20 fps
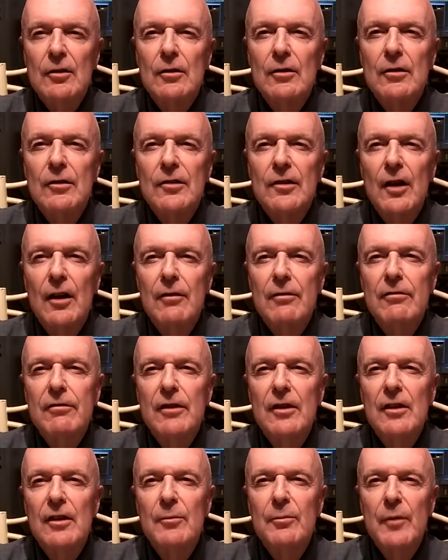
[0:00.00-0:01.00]
stuff,
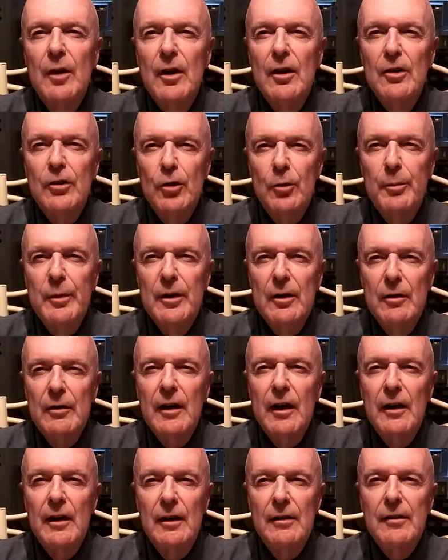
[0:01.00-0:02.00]
you'll be
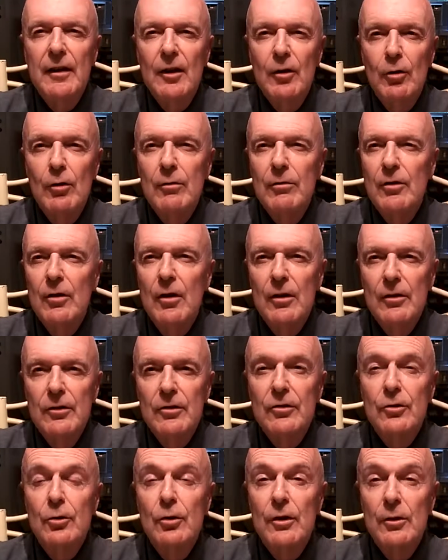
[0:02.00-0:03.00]
okay. I think overall the
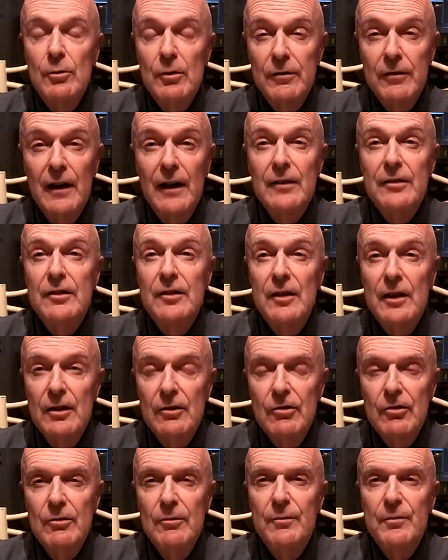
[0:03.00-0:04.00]
story will fascinate
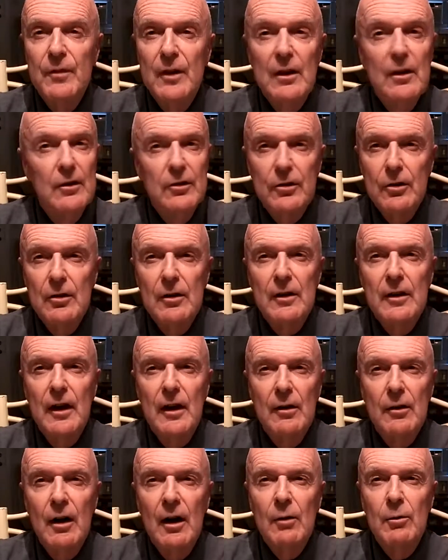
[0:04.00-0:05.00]
you. Certainly,
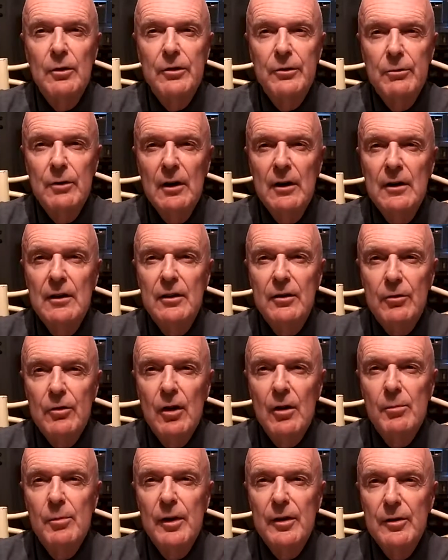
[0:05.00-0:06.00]
I was really
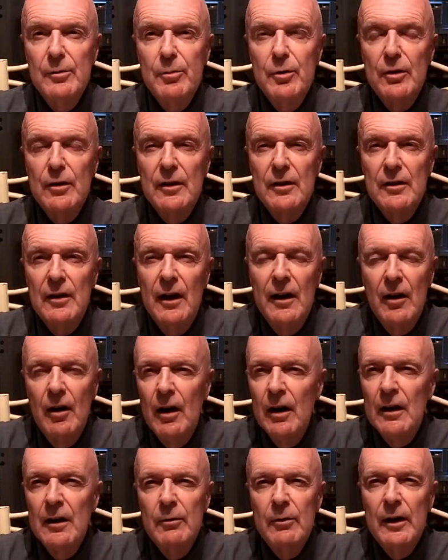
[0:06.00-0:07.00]
enthralled by the book, and I
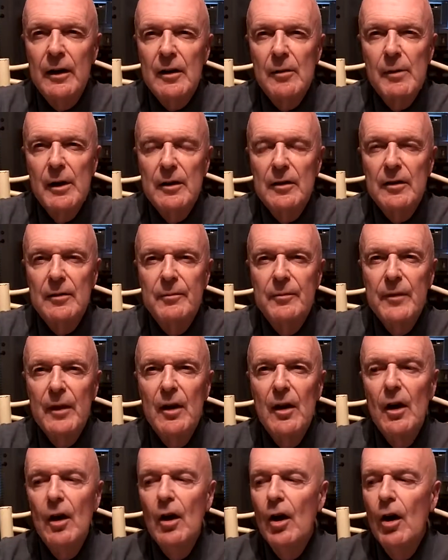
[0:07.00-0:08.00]
highly recommend it.
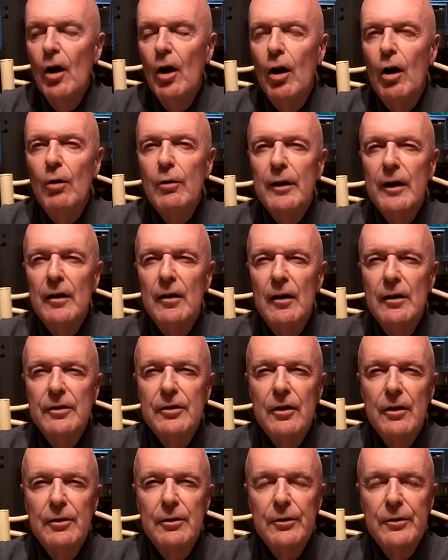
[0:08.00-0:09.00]
Okay, on to
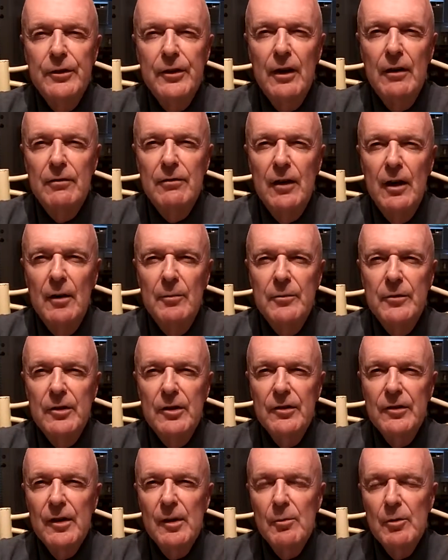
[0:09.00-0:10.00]
other stuff.
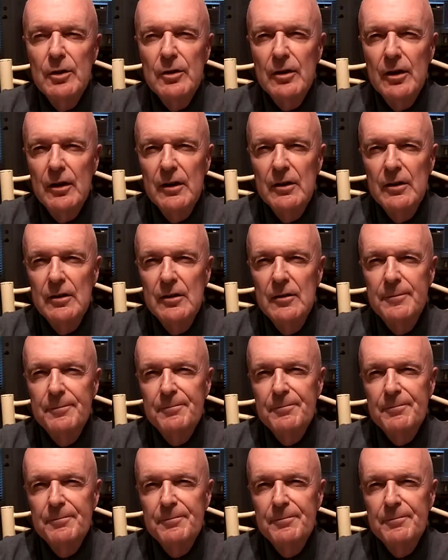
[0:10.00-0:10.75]
Since I'm retired,